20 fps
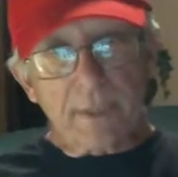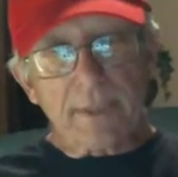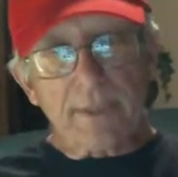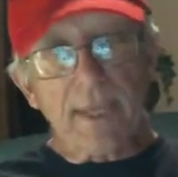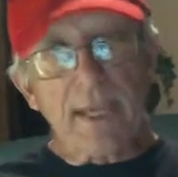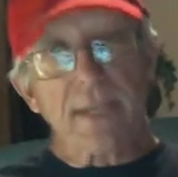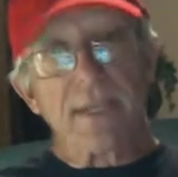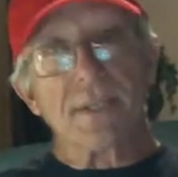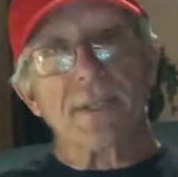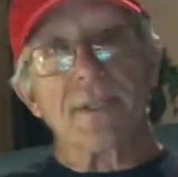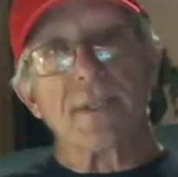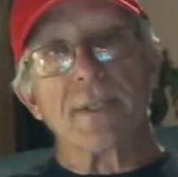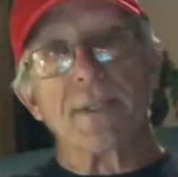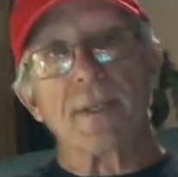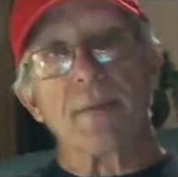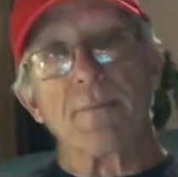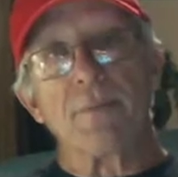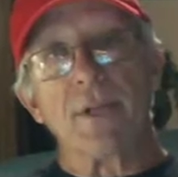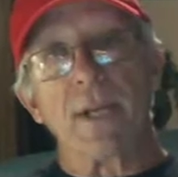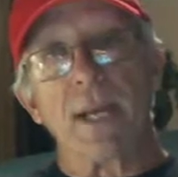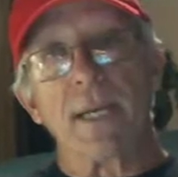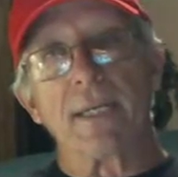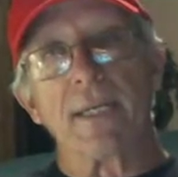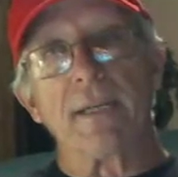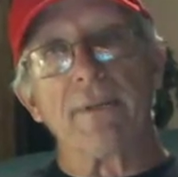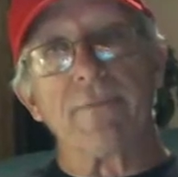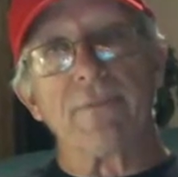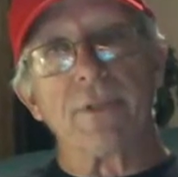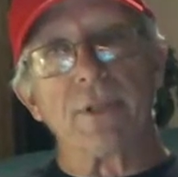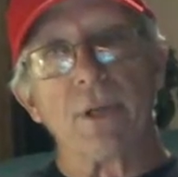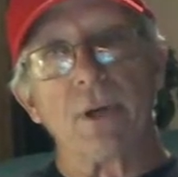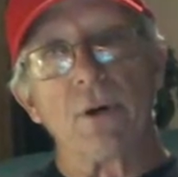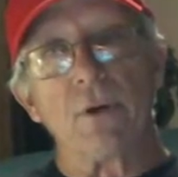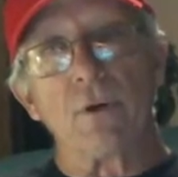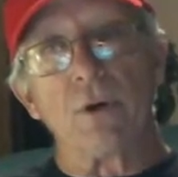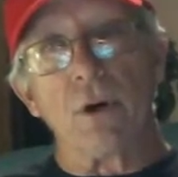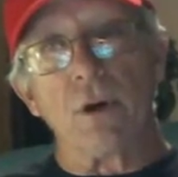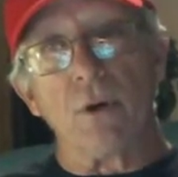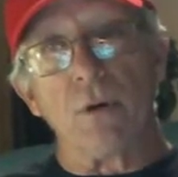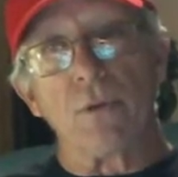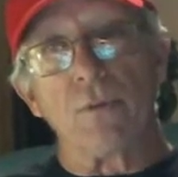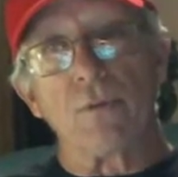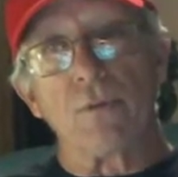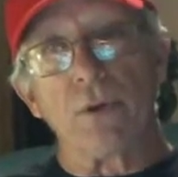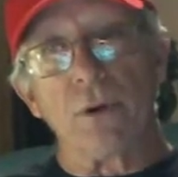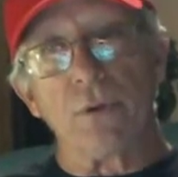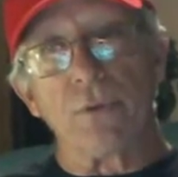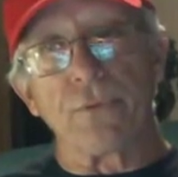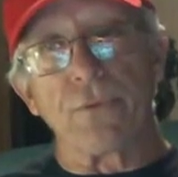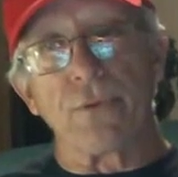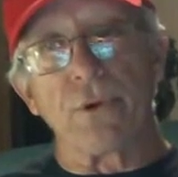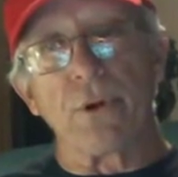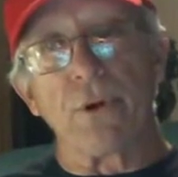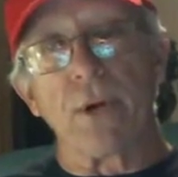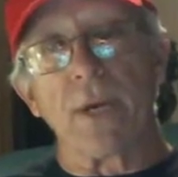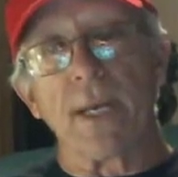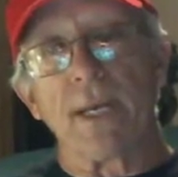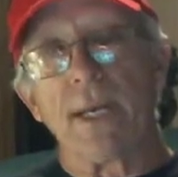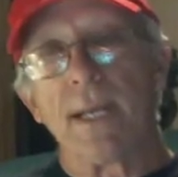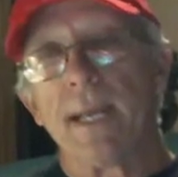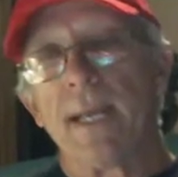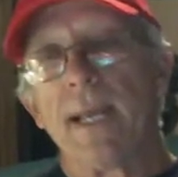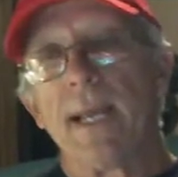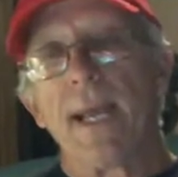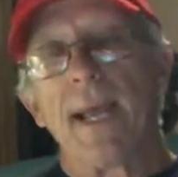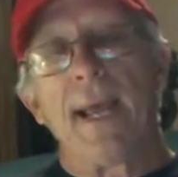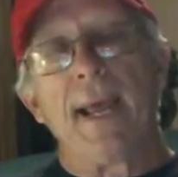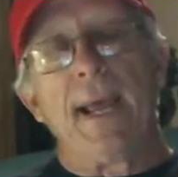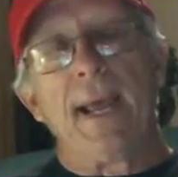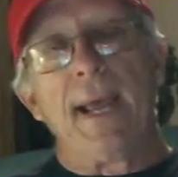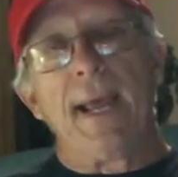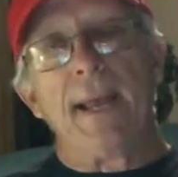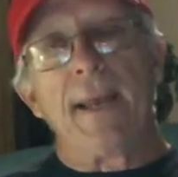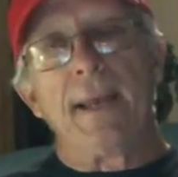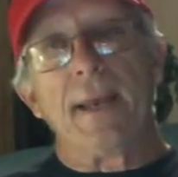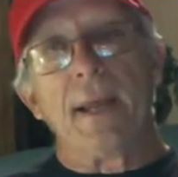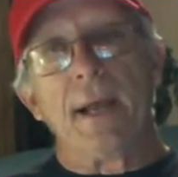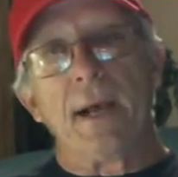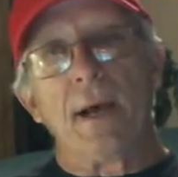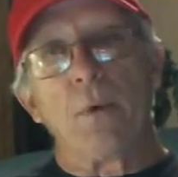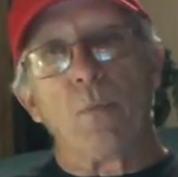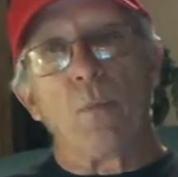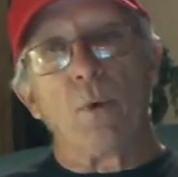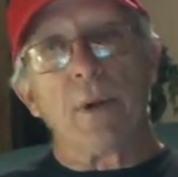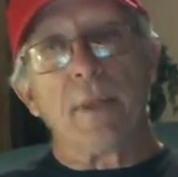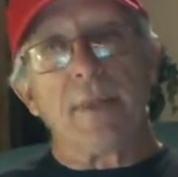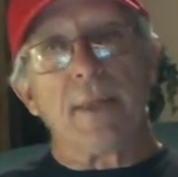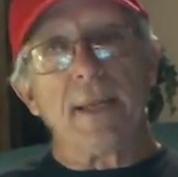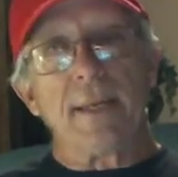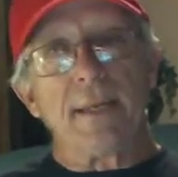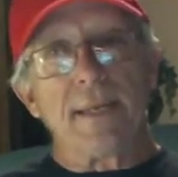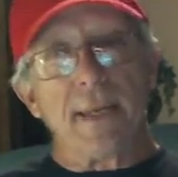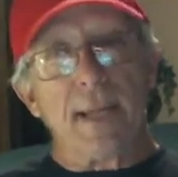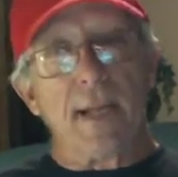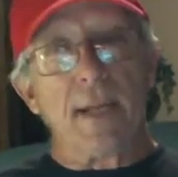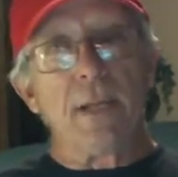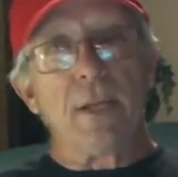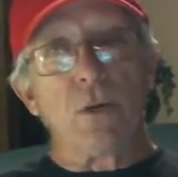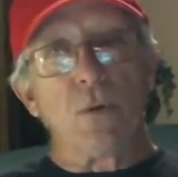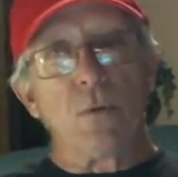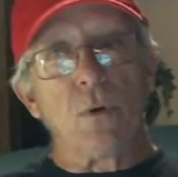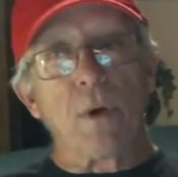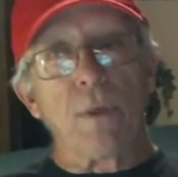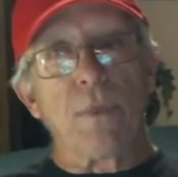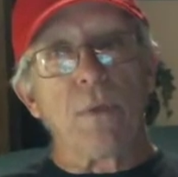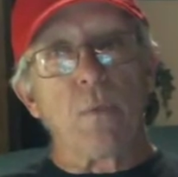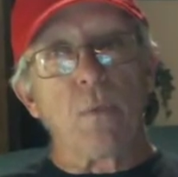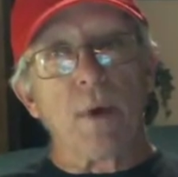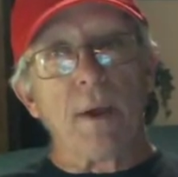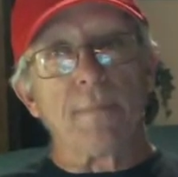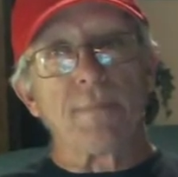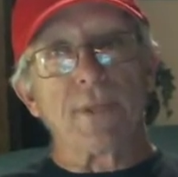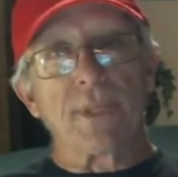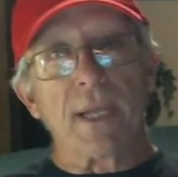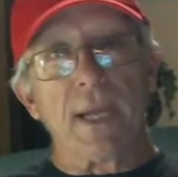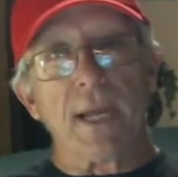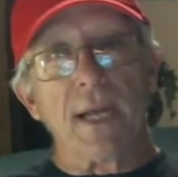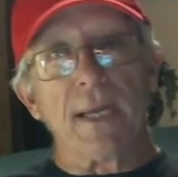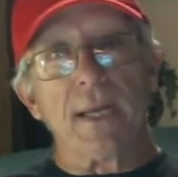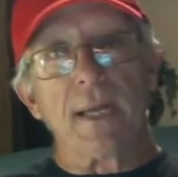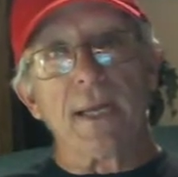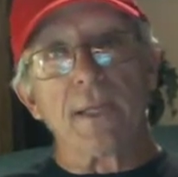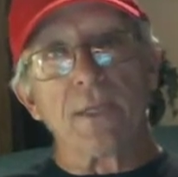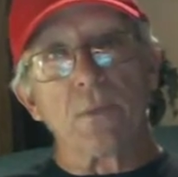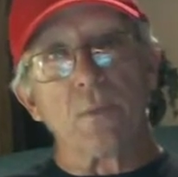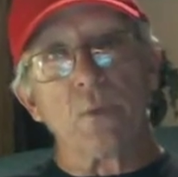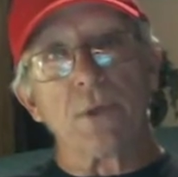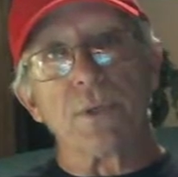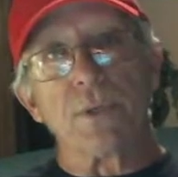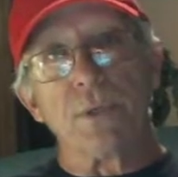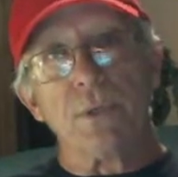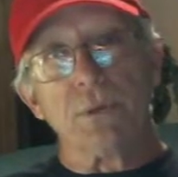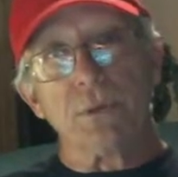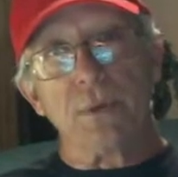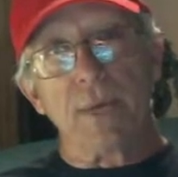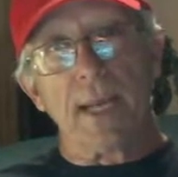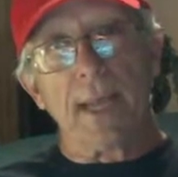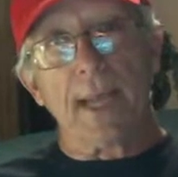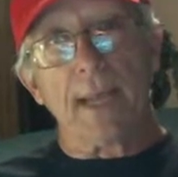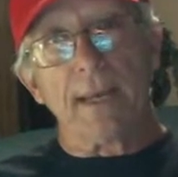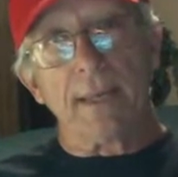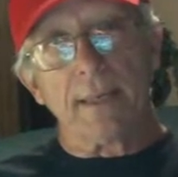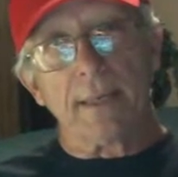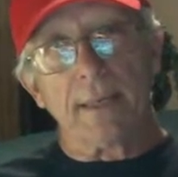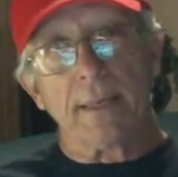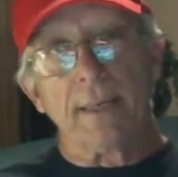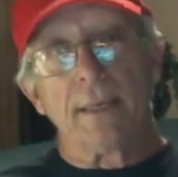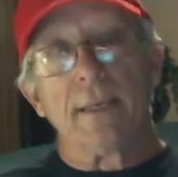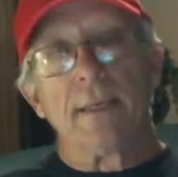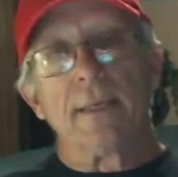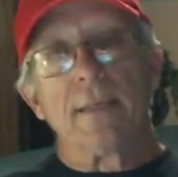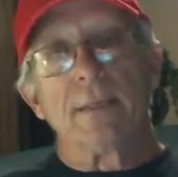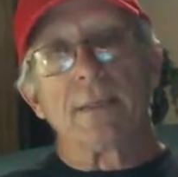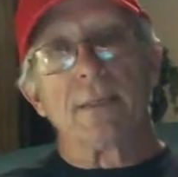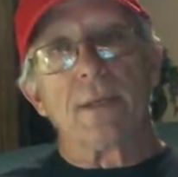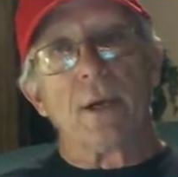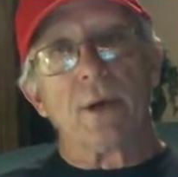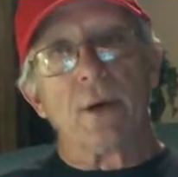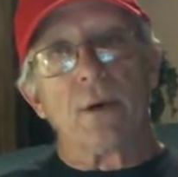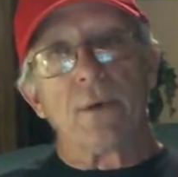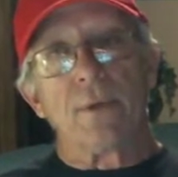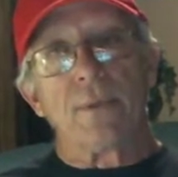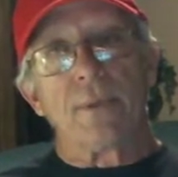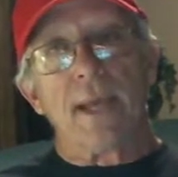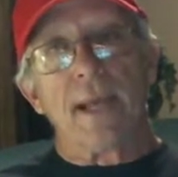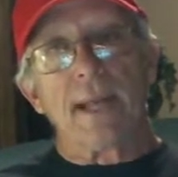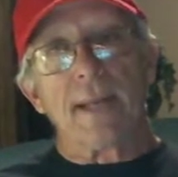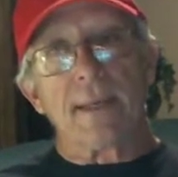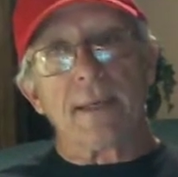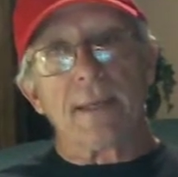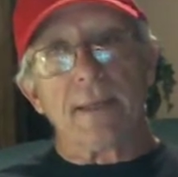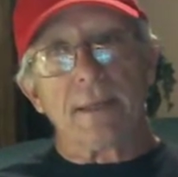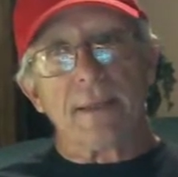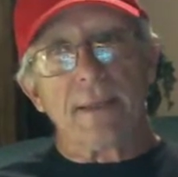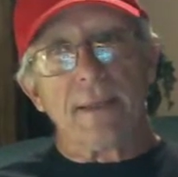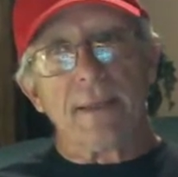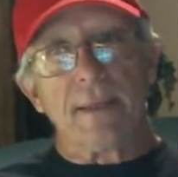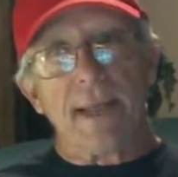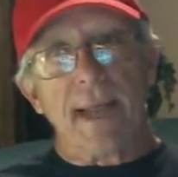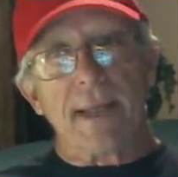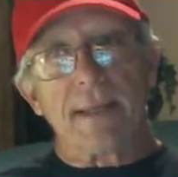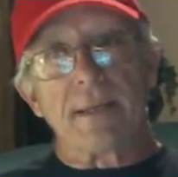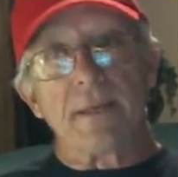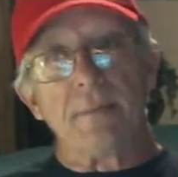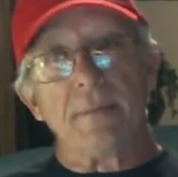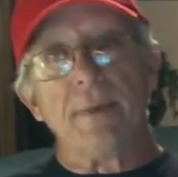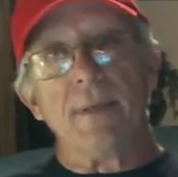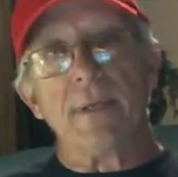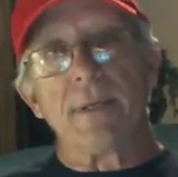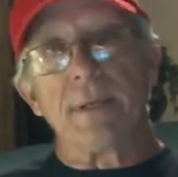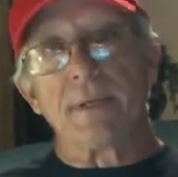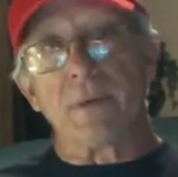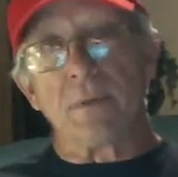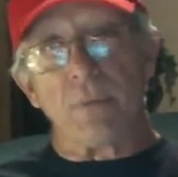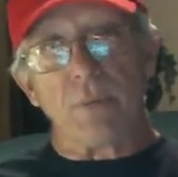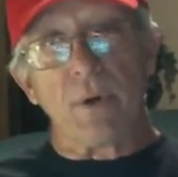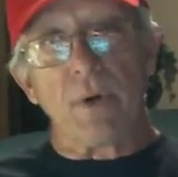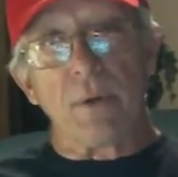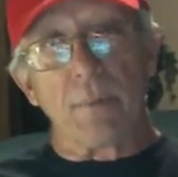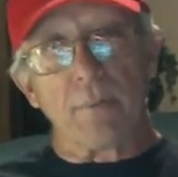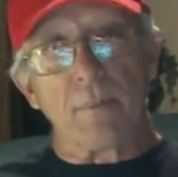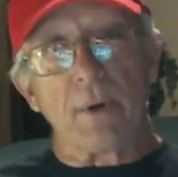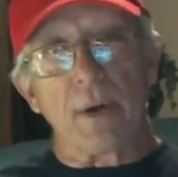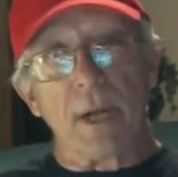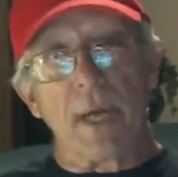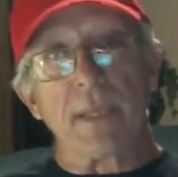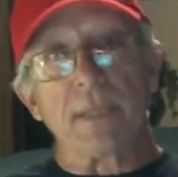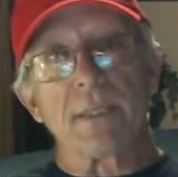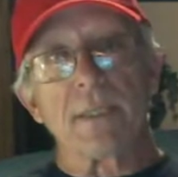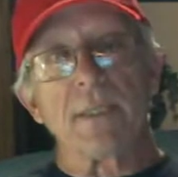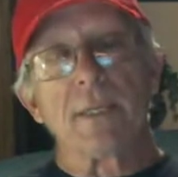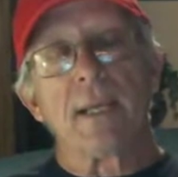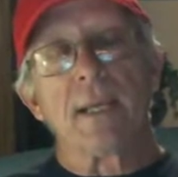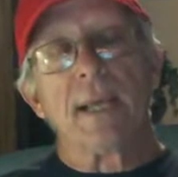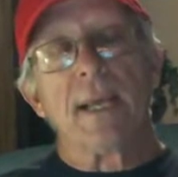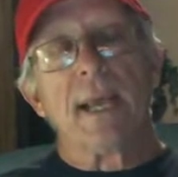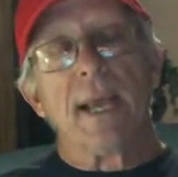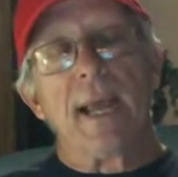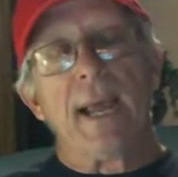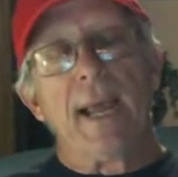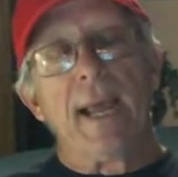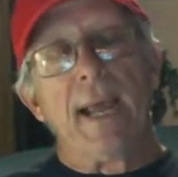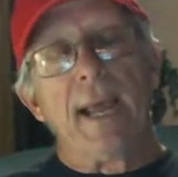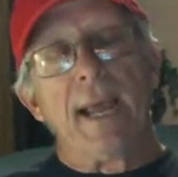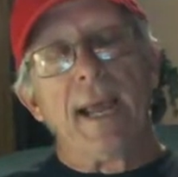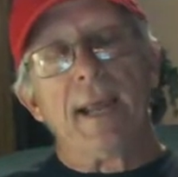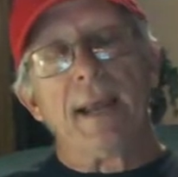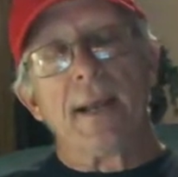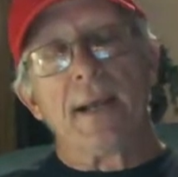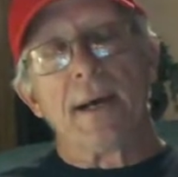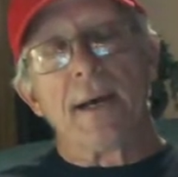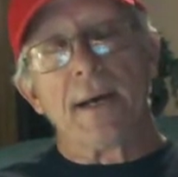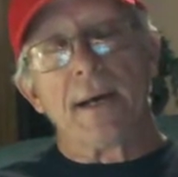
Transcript: taste is subjective. So go through it, and what they tell you on the website is what you get. So that to me is a real plus, and